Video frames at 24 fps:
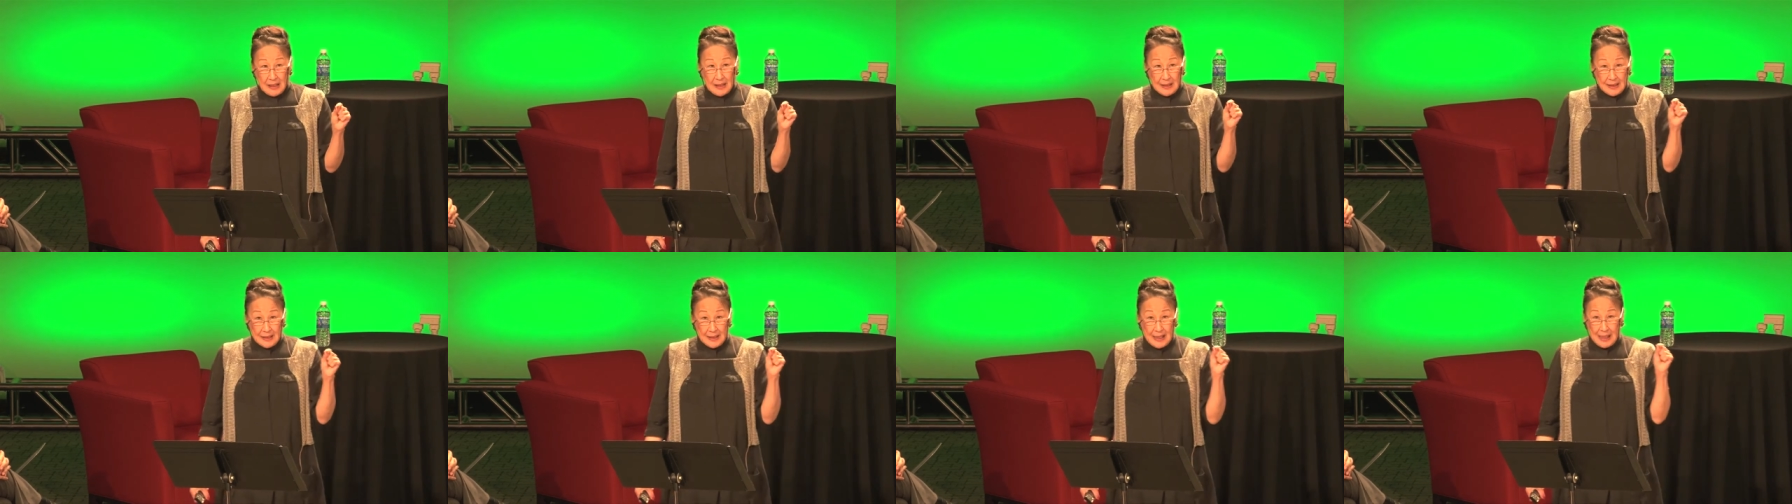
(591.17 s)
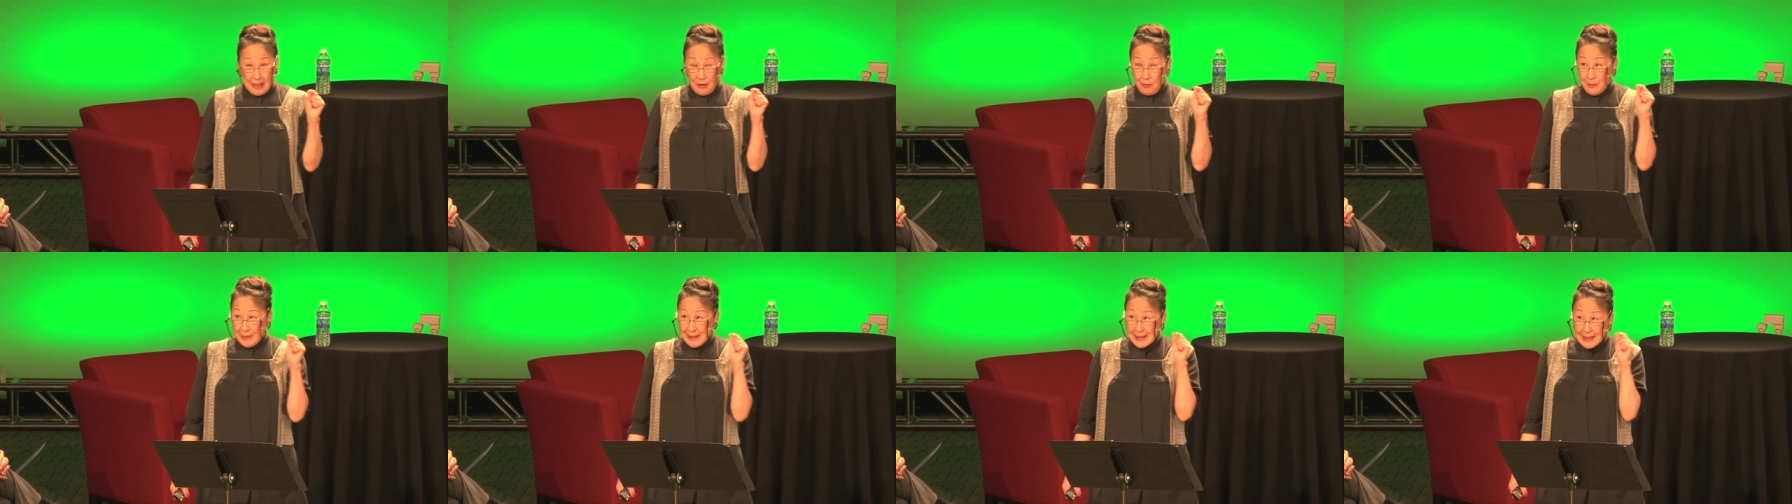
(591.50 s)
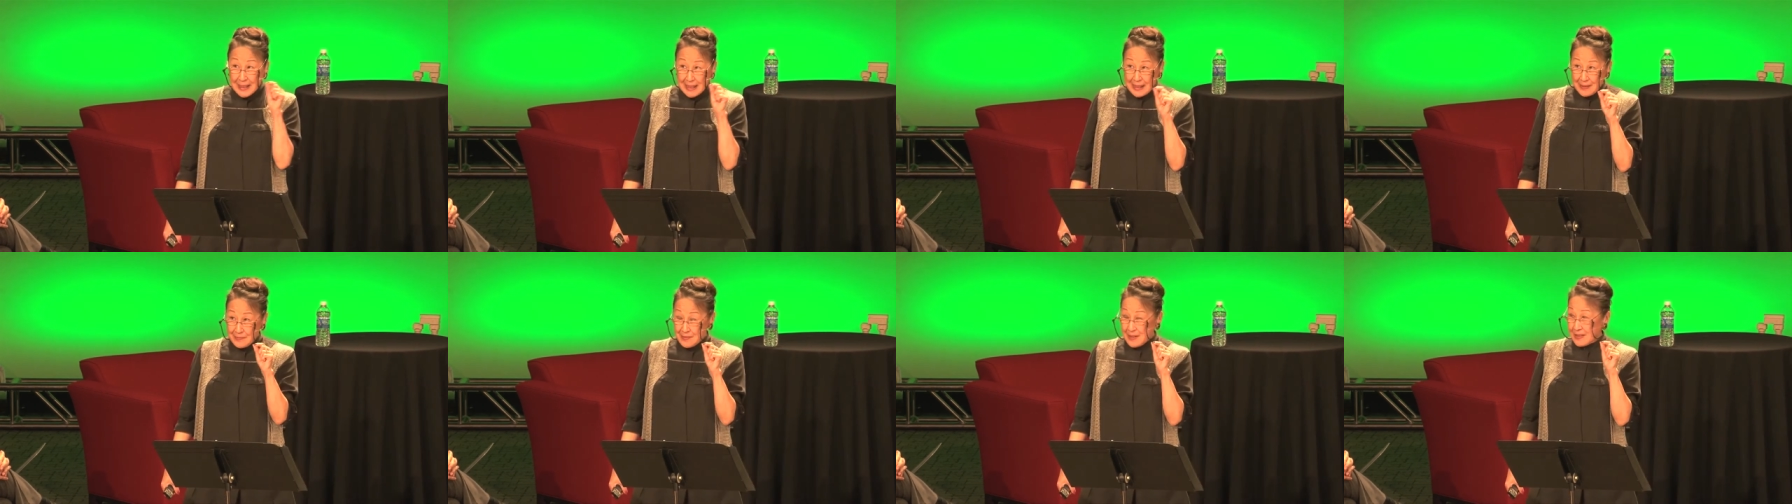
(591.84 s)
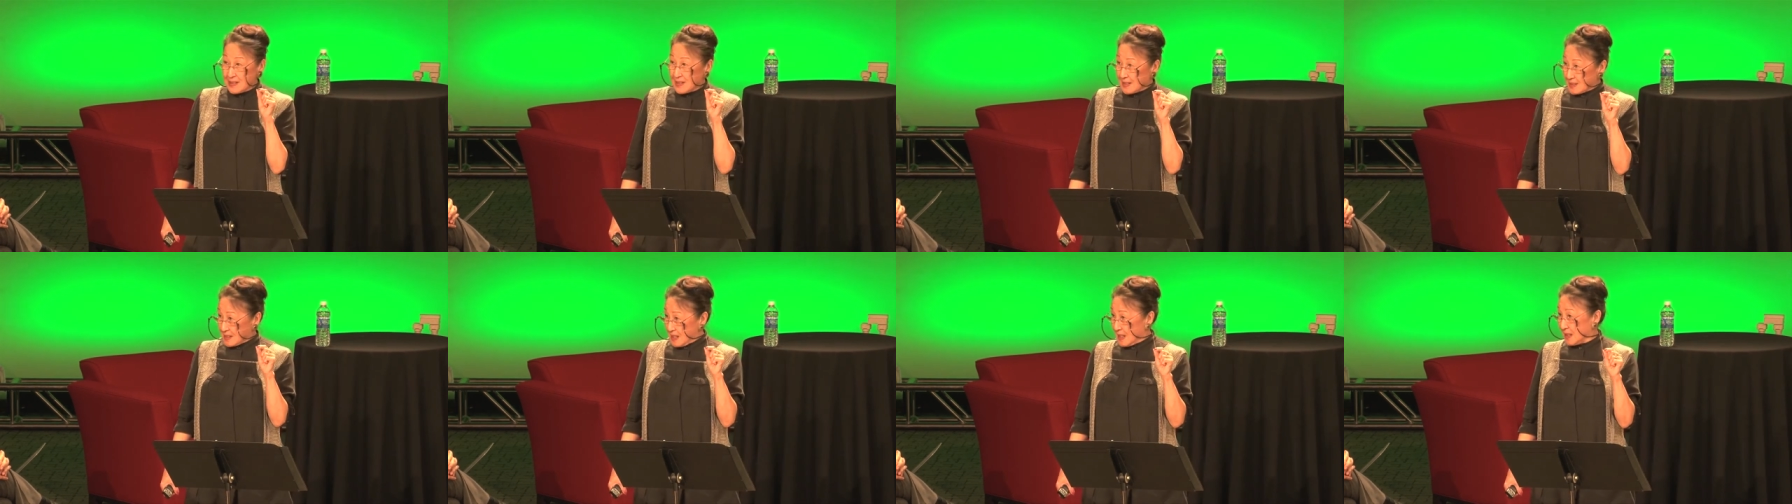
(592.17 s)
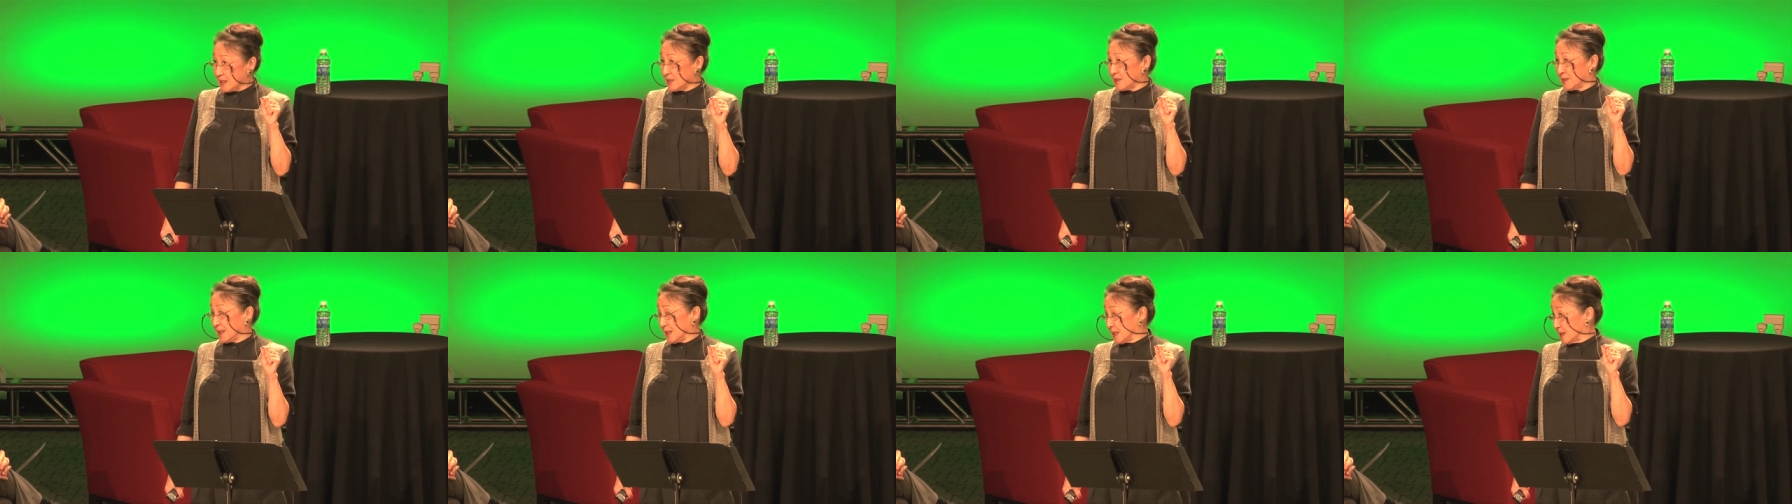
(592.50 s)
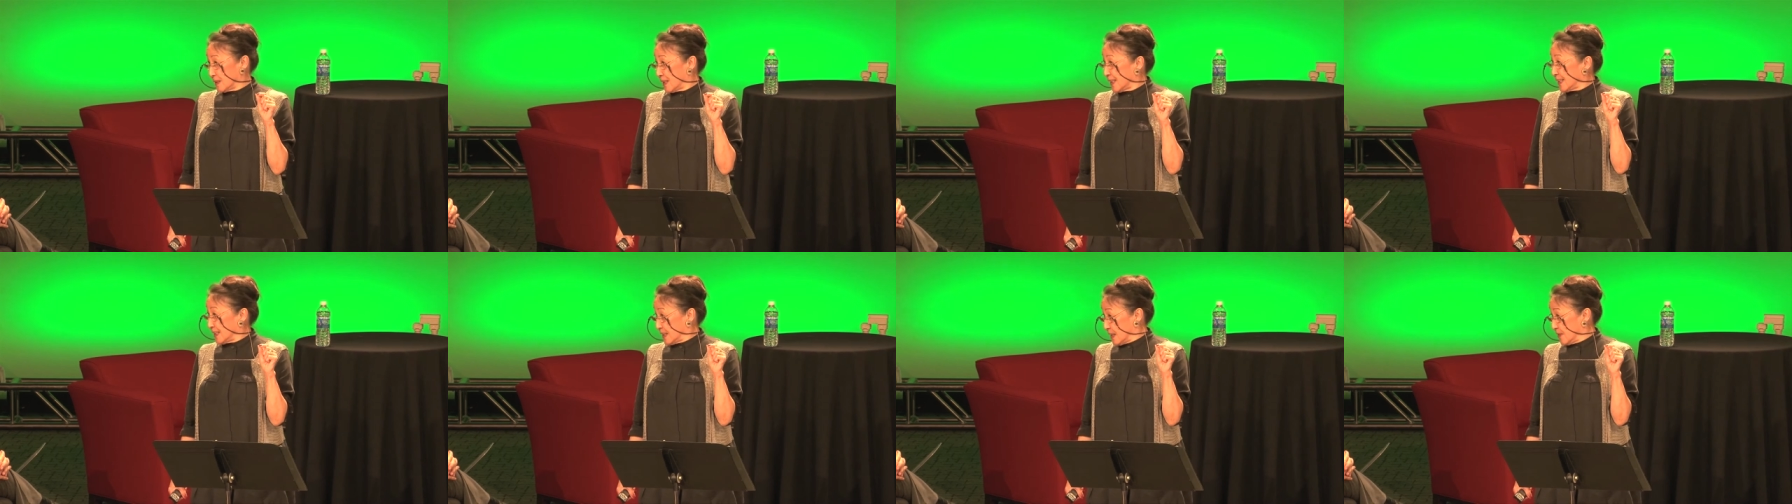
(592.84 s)
now, we came to this country in
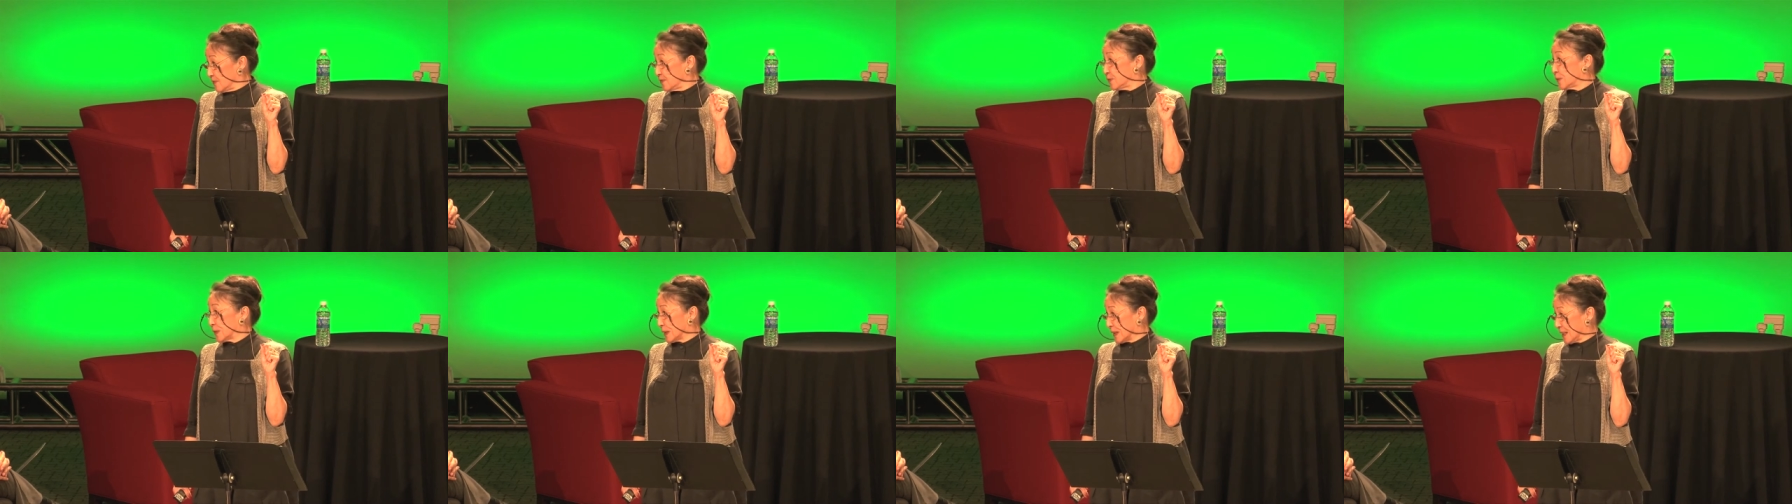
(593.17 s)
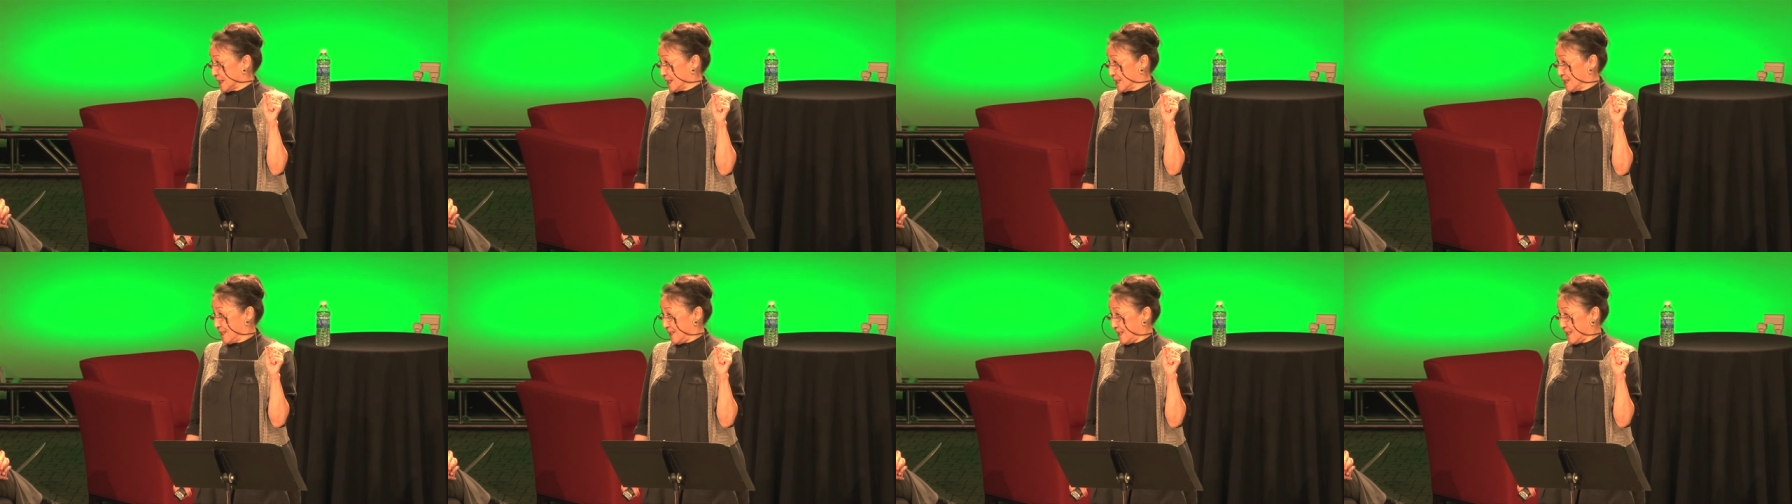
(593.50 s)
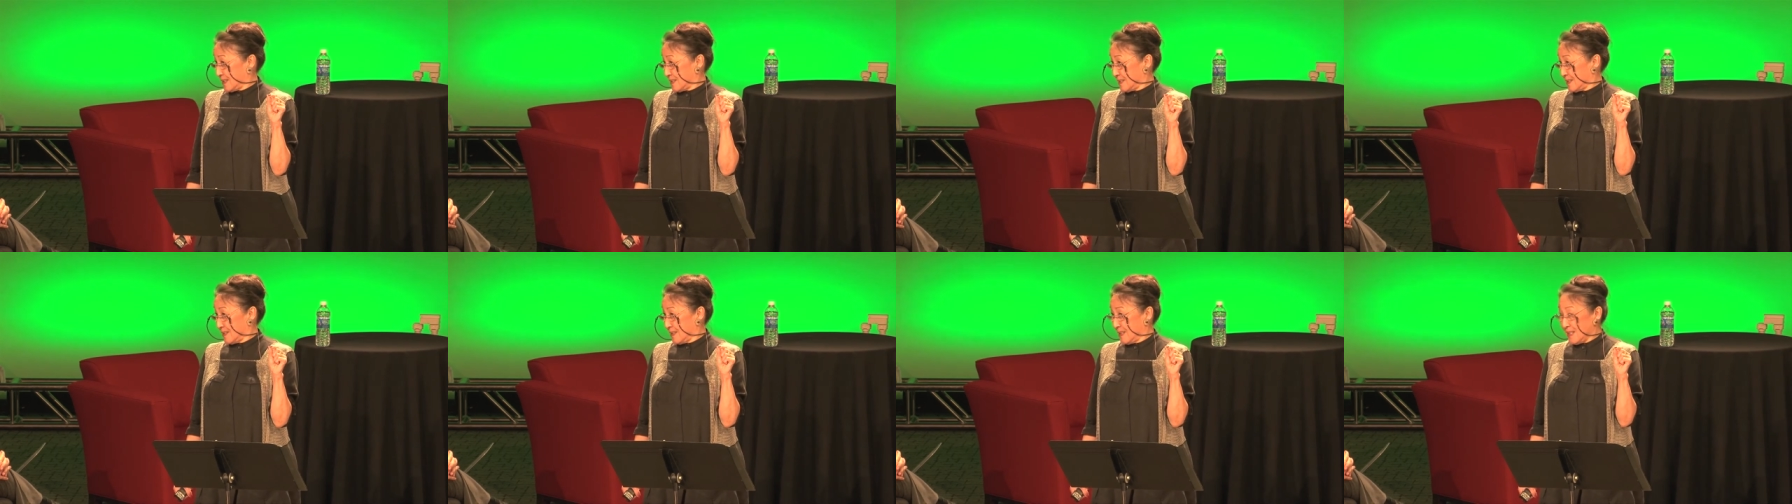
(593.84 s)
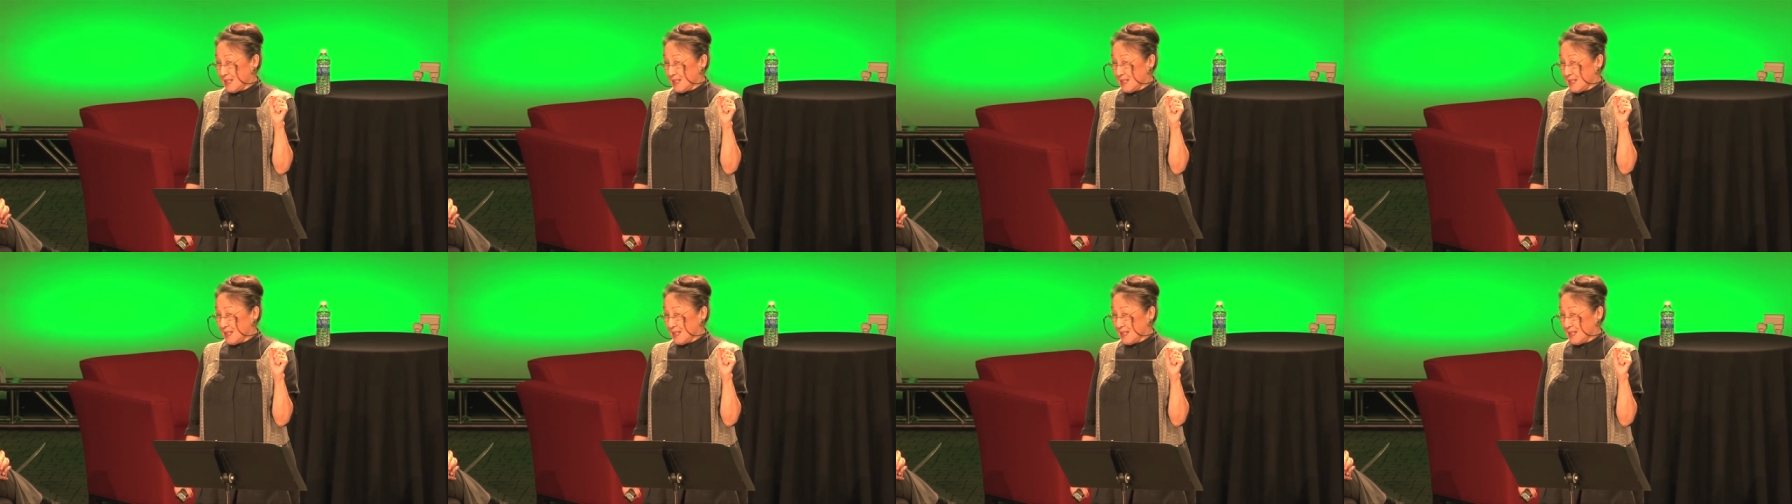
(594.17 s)
1946.